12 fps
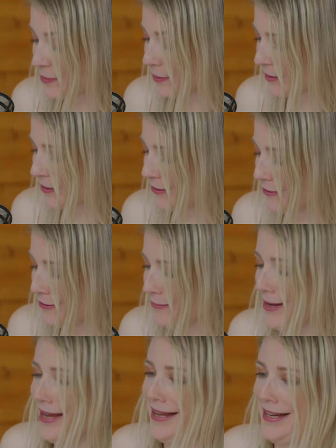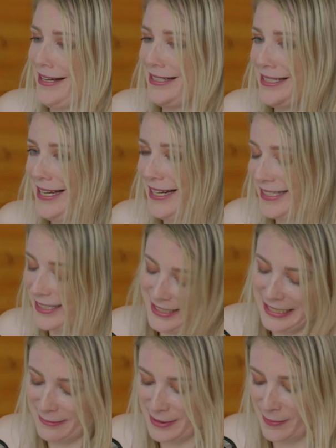build a home, and it takes a
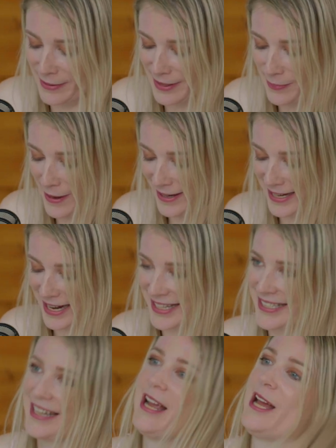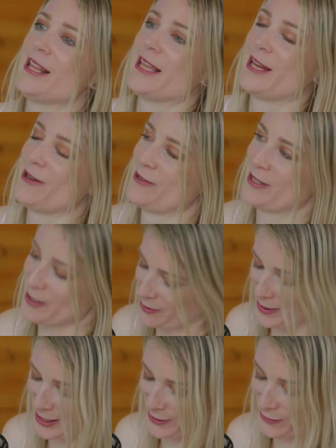team to build a podcast. Thank you so
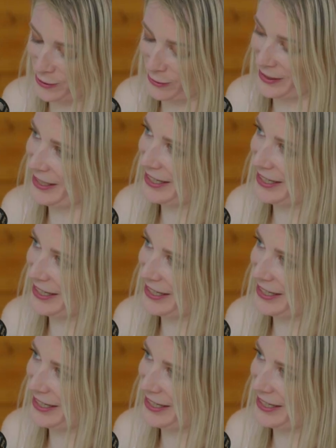much for joining